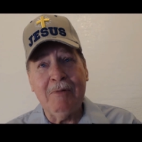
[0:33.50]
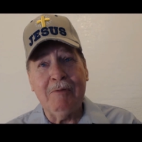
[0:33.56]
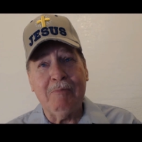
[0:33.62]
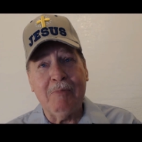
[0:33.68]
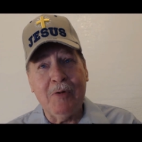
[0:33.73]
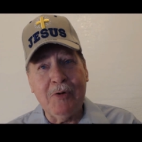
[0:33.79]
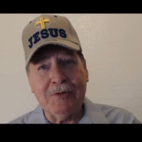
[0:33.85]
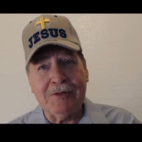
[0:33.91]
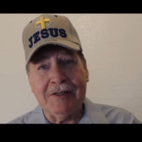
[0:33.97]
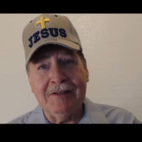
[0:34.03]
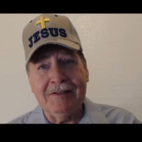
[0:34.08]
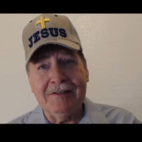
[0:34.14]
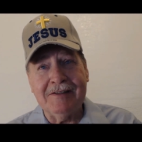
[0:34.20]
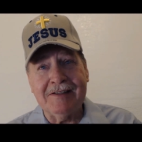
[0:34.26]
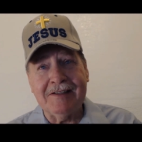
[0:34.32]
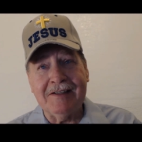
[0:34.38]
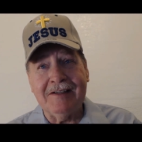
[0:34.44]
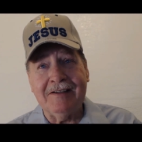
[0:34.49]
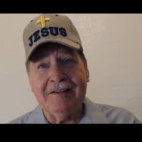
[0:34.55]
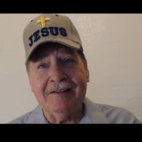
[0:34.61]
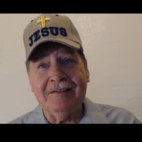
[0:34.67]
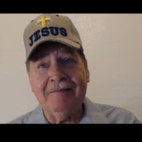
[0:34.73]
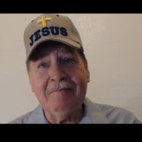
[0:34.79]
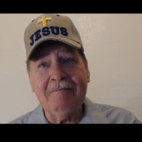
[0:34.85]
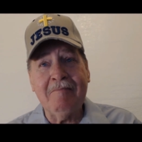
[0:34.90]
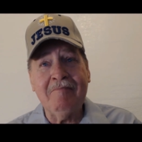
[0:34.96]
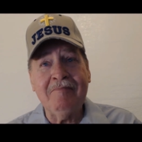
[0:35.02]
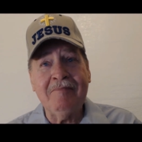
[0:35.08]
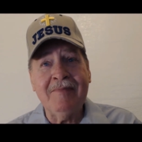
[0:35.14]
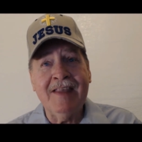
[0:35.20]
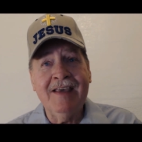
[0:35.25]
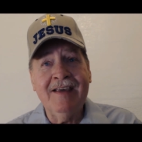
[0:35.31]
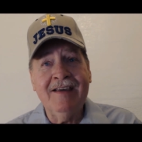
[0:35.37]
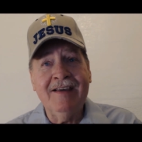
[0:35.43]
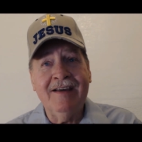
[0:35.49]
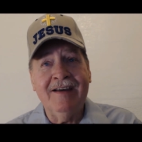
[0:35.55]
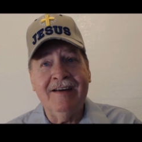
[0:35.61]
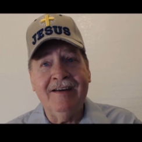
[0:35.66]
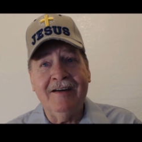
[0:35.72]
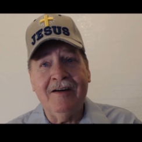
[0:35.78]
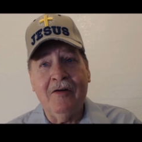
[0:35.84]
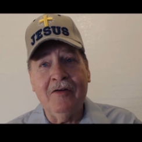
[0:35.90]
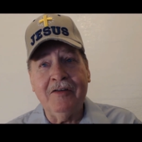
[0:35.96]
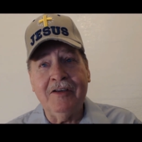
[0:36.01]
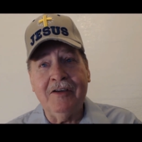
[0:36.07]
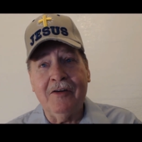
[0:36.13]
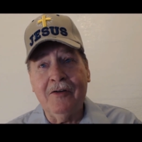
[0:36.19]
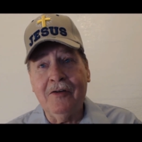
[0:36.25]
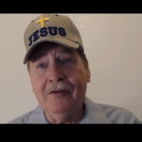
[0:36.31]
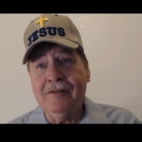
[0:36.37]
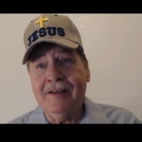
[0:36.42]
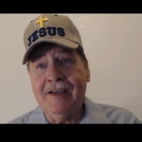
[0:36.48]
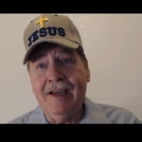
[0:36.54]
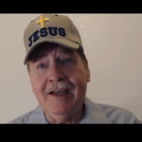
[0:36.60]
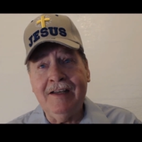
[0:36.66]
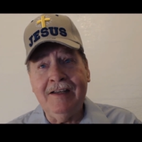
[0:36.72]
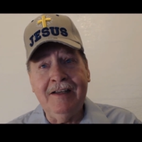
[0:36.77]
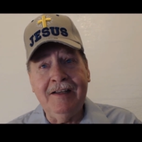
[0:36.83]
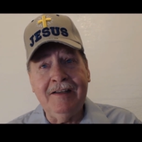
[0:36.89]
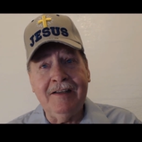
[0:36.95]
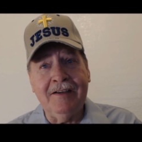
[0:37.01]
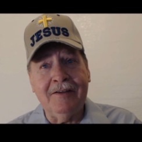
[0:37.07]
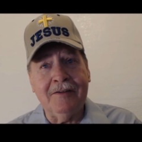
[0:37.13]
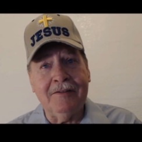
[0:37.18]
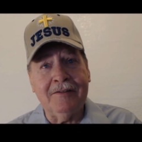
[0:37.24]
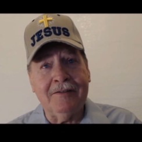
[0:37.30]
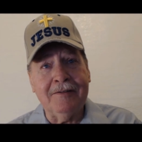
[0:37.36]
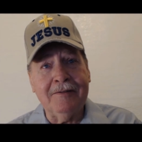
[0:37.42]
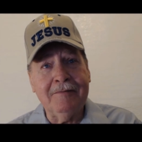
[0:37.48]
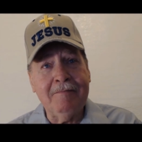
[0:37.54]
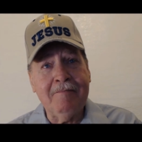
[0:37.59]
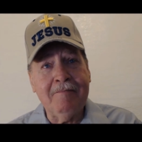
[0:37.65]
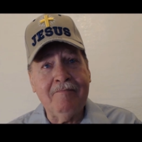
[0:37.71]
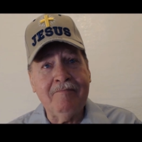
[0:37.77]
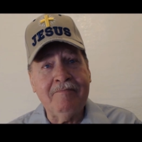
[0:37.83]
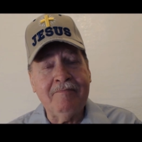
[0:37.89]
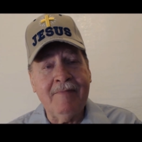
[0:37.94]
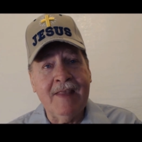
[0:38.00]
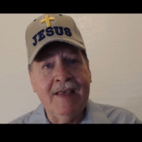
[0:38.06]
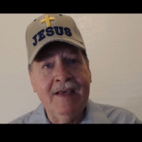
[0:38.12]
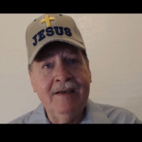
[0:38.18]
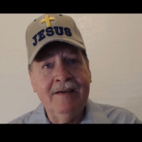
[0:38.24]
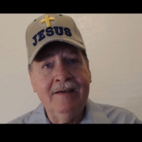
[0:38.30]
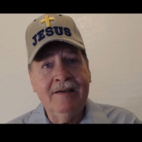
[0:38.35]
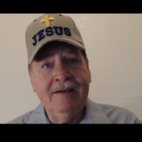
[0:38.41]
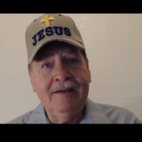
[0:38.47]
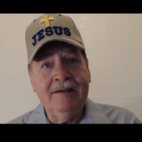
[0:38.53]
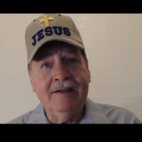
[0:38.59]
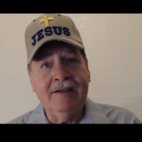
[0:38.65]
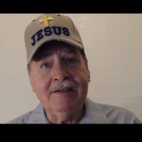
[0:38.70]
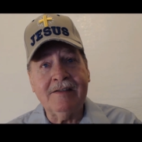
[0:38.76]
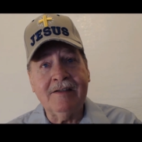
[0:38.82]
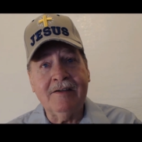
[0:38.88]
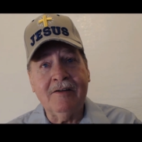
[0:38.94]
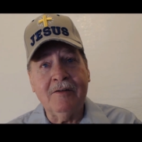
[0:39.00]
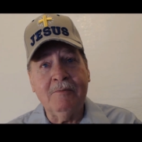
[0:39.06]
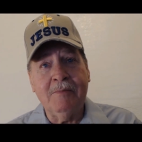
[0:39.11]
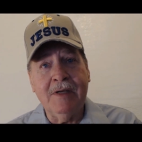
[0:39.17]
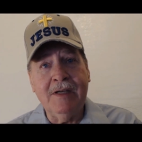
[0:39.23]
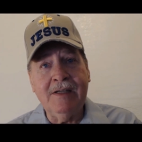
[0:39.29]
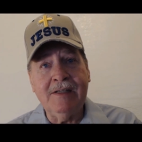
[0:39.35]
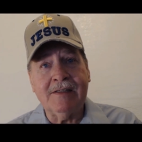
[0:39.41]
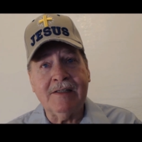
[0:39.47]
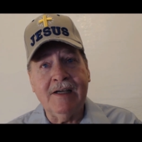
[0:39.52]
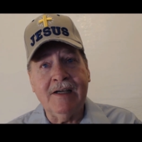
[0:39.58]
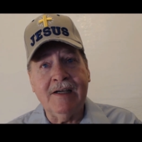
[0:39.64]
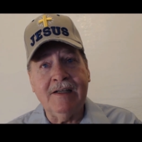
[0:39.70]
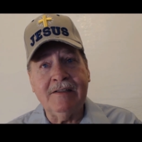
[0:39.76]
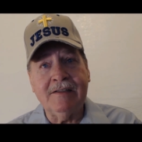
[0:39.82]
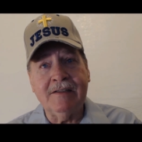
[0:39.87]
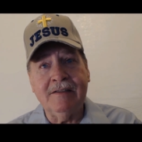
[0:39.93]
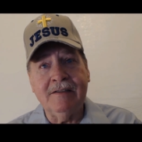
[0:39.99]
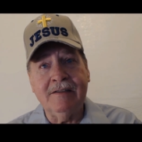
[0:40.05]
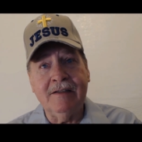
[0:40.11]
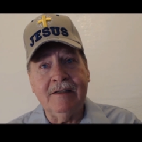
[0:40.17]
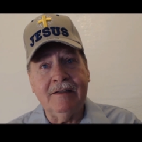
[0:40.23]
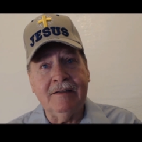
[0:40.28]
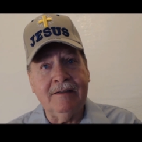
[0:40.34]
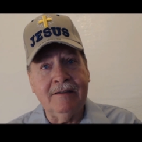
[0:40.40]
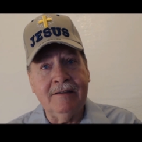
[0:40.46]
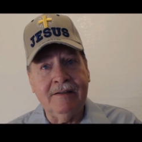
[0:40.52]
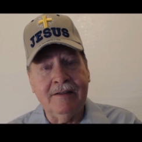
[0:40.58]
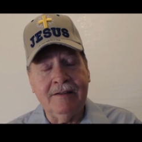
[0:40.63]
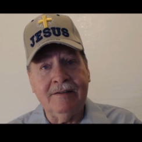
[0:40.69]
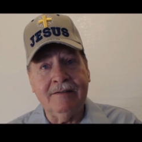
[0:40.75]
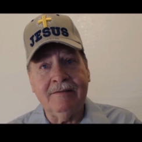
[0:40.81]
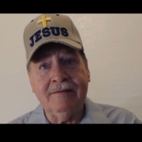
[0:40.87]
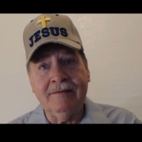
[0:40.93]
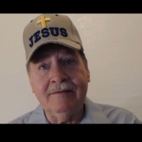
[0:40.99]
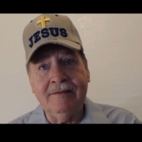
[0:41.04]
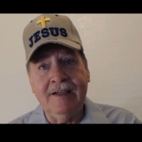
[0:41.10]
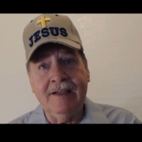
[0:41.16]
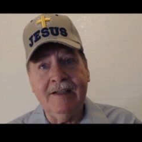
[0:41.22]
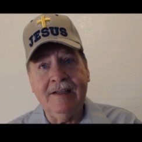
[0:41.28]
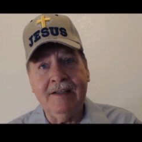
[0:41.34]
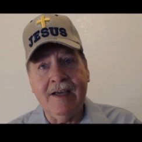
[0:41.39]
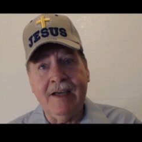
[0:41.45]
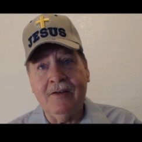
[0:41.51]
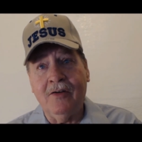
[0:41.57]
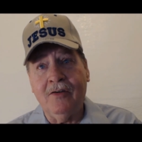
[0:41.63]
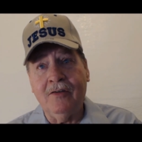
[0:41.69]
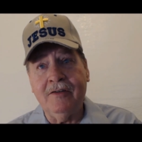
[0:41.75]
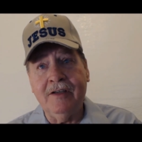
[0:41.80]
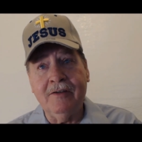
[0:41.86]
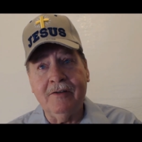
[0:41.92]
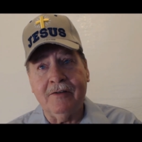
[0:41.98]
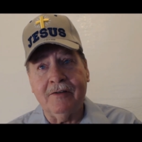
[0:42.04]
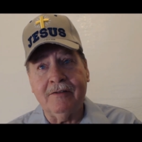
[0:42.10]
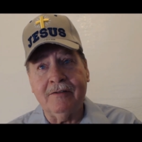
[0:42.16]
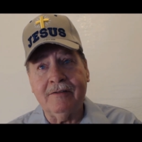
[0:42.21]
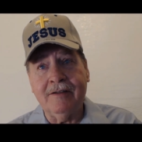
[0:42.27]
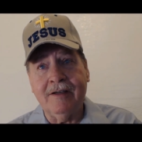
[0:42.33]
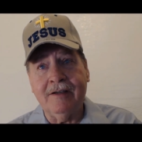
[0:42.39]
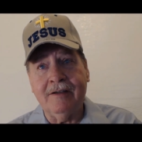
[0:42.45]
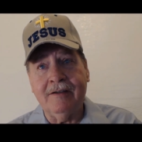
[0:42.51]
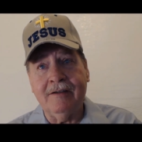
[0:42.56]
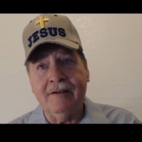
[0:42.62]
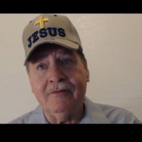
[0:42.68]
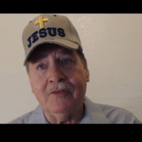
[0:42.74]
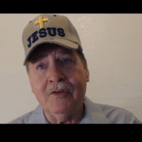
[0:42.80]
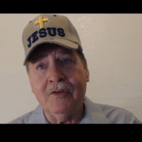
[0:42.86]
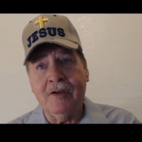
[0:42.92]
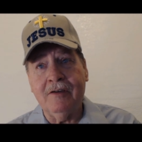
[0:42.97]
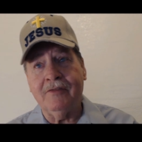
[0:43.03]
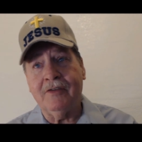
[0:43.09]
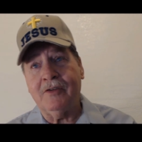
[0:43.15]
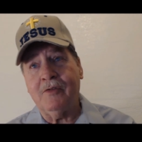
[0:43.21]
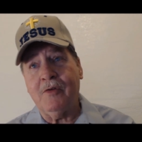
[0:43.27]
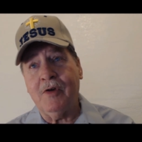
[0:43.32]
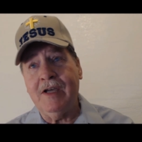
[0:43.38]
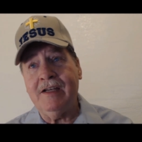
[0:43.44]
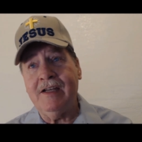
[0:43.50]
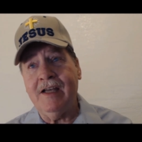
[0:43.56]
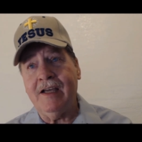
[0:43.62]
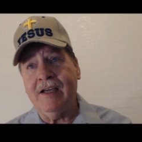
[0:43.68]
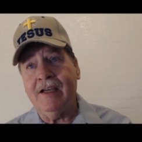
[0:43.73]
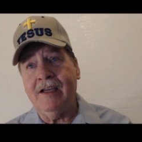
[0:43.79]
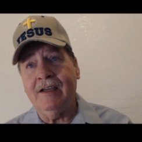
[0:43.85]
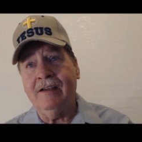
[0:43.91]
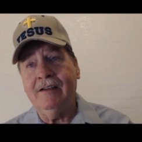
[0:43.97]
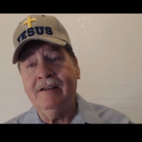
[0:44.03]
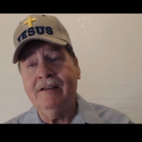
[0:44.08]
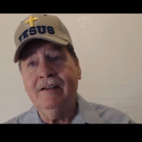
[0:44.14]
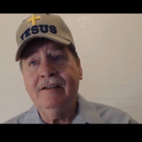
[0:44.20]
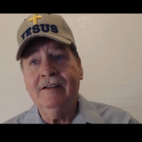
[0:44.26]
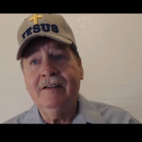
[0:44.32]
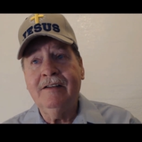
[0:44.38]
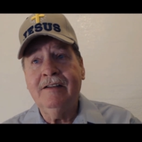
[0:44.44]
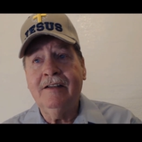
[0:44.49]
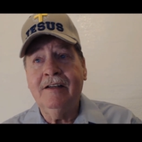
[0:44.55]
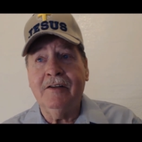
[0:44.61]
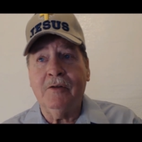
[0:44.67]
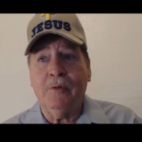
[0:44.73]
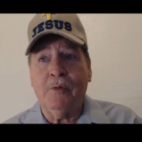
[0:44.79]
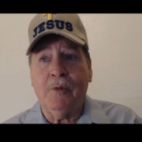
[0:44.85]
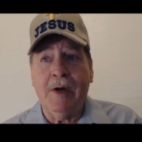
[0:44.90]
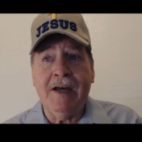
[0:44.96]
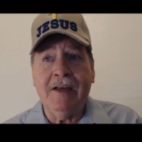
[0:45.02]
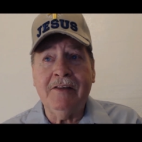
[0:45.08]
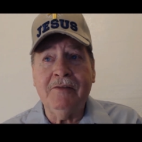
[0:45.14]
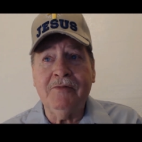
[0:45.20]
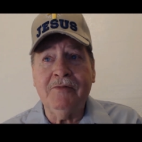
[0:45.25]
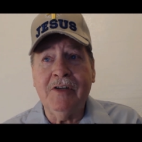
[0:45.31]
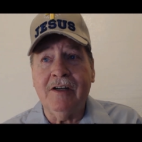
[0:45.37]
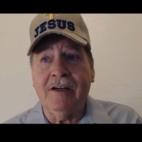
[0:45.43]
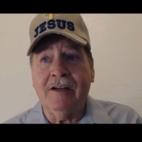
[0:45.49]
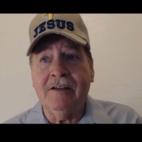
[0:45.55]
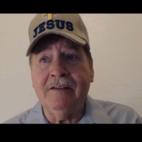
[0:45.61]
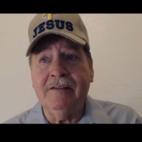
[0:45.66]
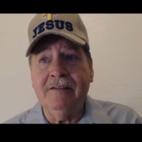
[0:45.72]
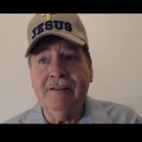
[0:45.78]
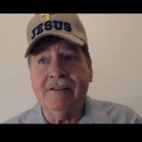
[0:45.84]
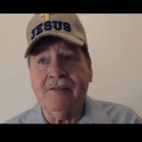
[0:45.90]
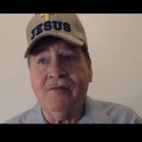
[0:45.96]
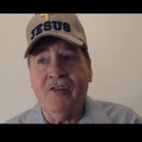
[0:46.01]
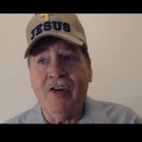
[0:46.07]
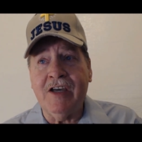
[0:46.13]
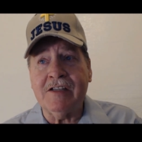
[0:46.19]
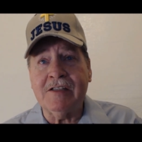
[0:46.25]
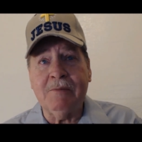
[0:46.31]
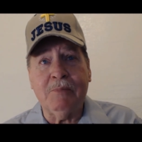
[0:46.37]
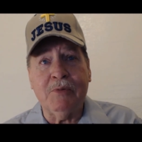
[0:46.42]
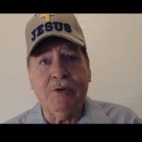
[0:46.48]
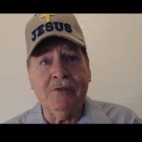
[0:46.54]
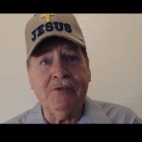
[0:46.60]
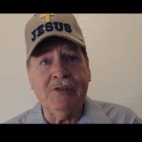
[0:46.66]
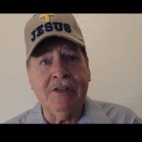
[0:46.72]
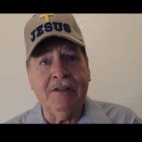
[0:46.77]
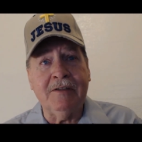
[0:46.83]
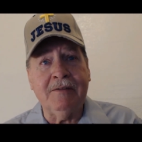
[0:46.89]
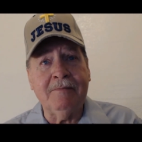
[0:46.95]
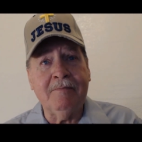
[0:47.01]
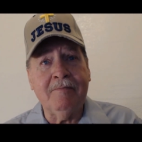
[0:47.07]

proportions uh, uh, on the earth and in the earth. Yes, there are many signs in, uh, uh, in and on the earth uh, of, of the great day of the wrath of God is fast approaching.